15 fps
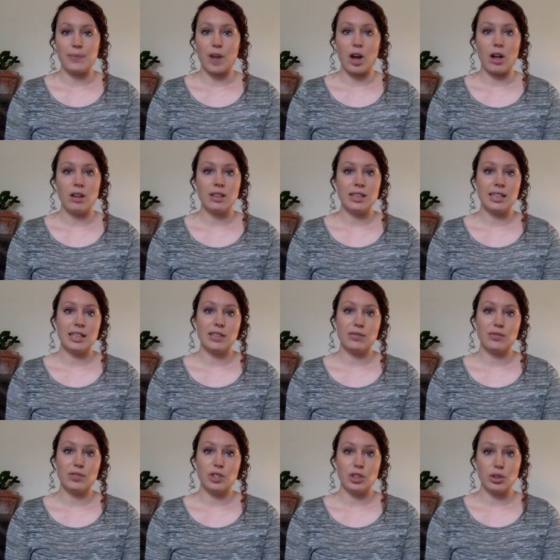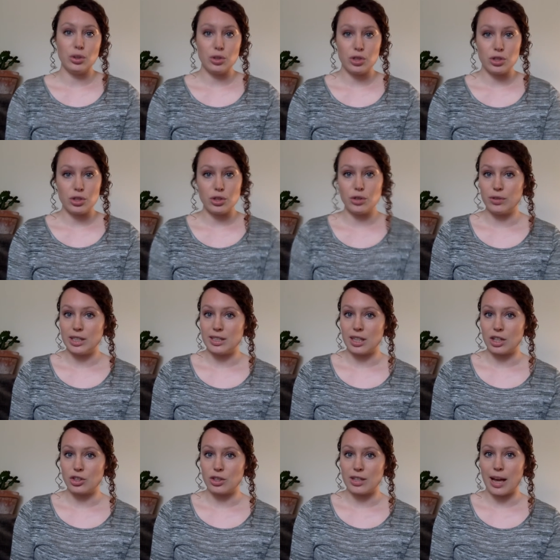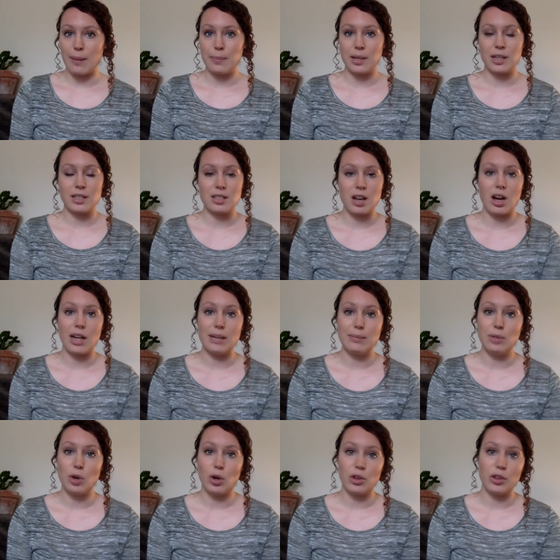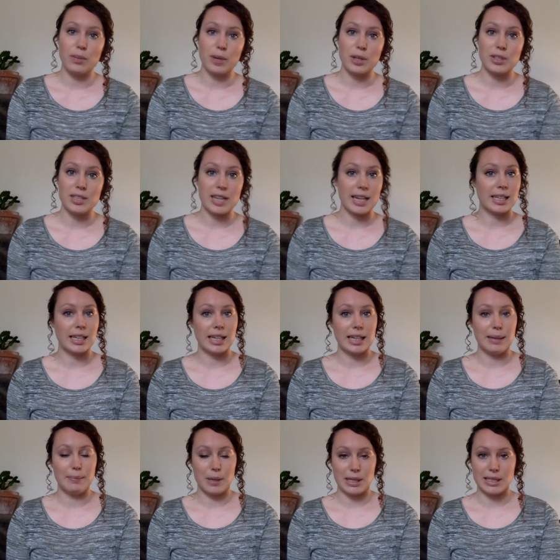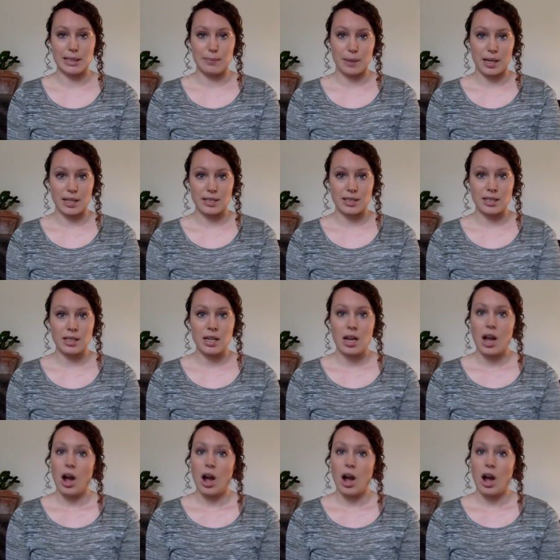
I'll leave you to do your research on that because I'm not the most technically minded person.